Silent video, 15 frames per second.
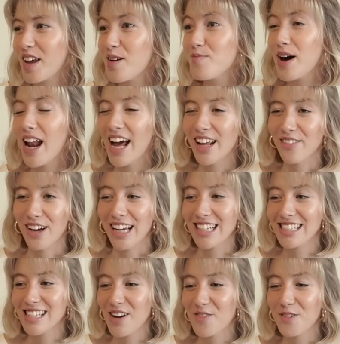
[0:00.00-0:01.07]
But
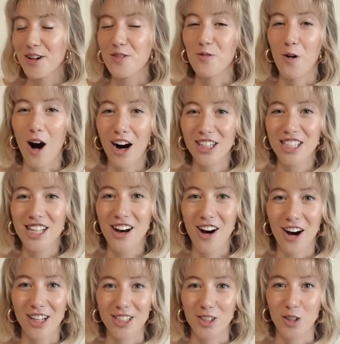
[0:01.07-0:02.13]
anyways, we walked to the
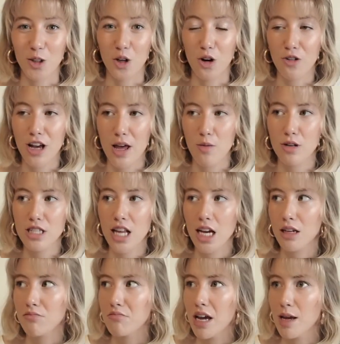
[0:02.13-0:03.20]
hostel. It was
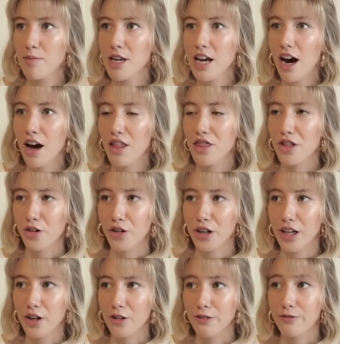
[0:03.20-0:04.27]
like maybe a
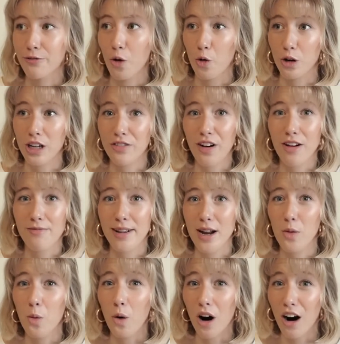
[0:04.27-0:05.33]
30 or 45
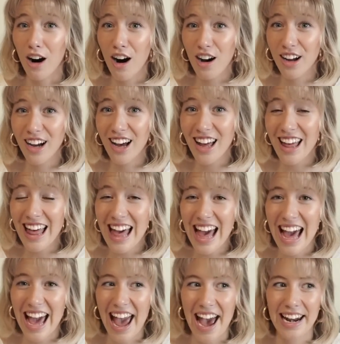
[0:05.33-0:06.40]
minute walk,
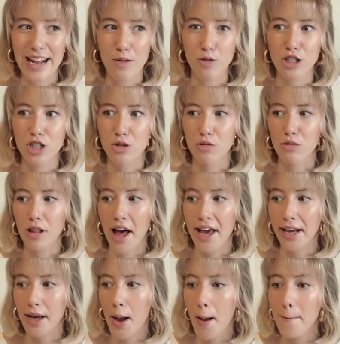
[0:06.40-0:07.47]
and it was through
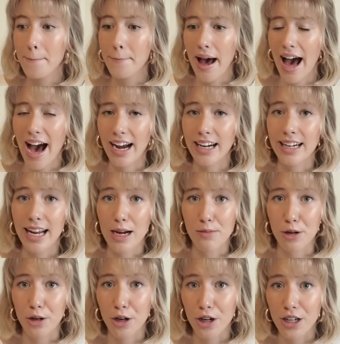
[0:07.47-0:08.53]
like back
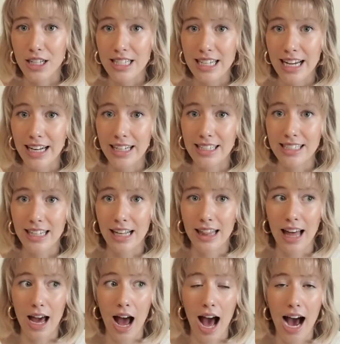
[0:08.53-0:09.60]
neighborhoods in a city
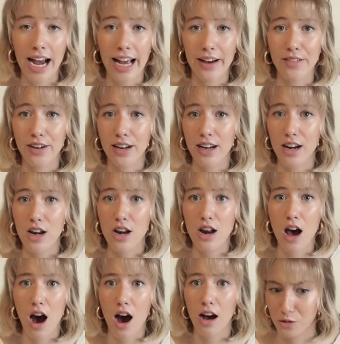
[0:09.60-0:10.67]
that I have
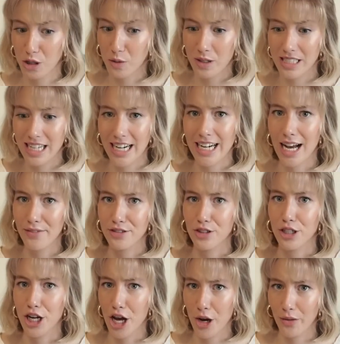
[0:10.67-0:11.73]
not frequented enough
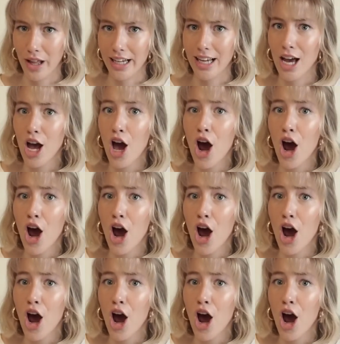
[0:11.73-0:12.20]
to know like